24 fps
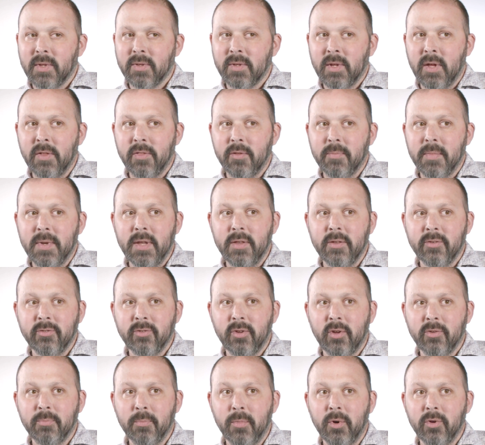At the minute, there's
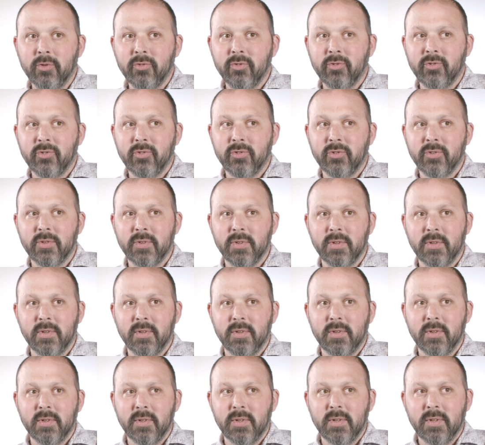not much.
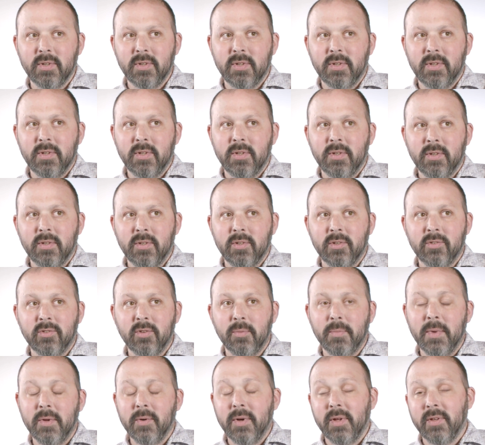There's
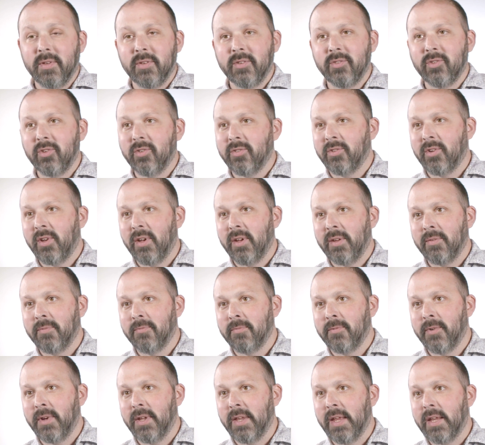not
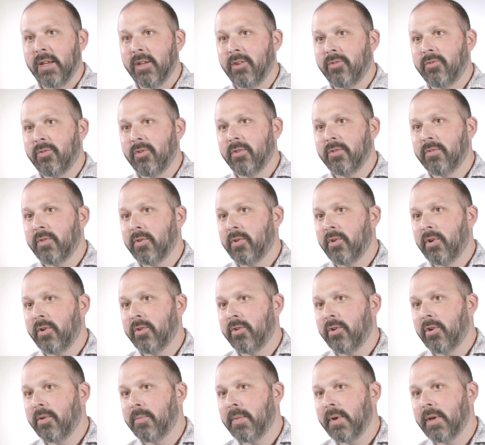really any drugs for
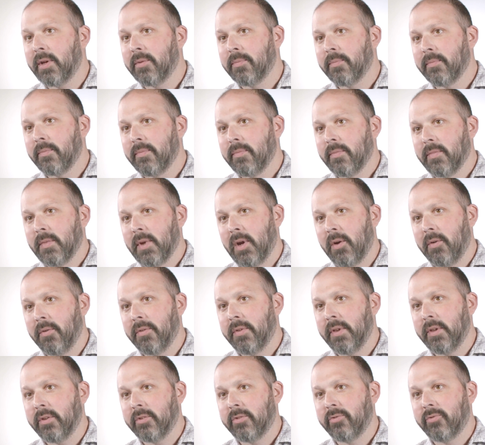Chordoma.
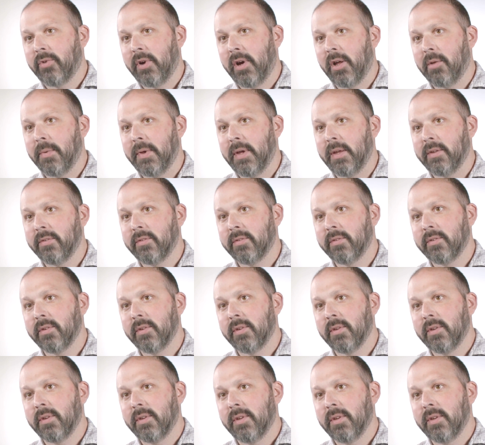Everything's trial-based.